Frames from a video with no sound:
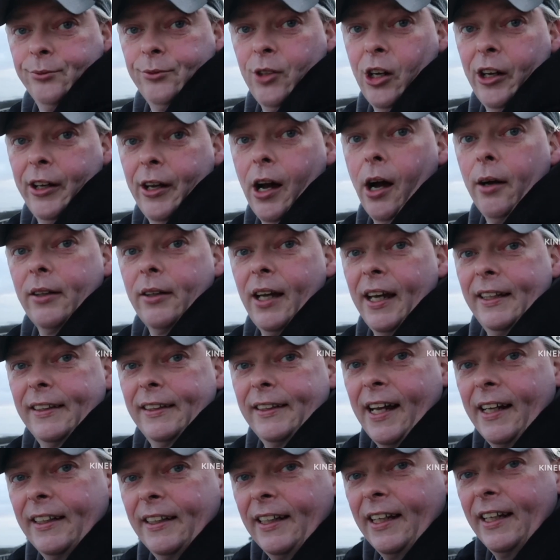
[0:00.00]
right, I'm getting
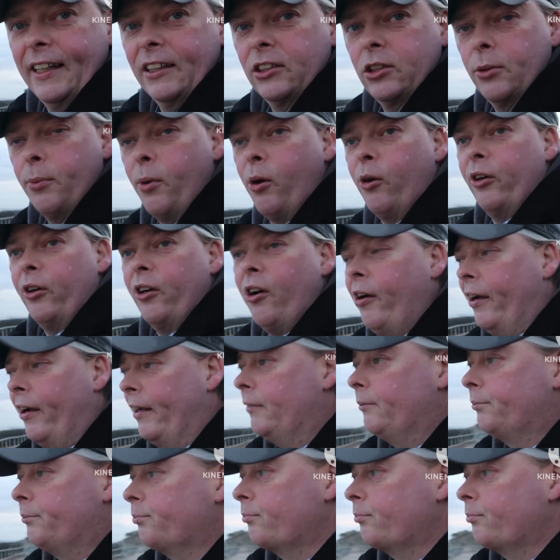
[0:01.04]
down here tomorrow night,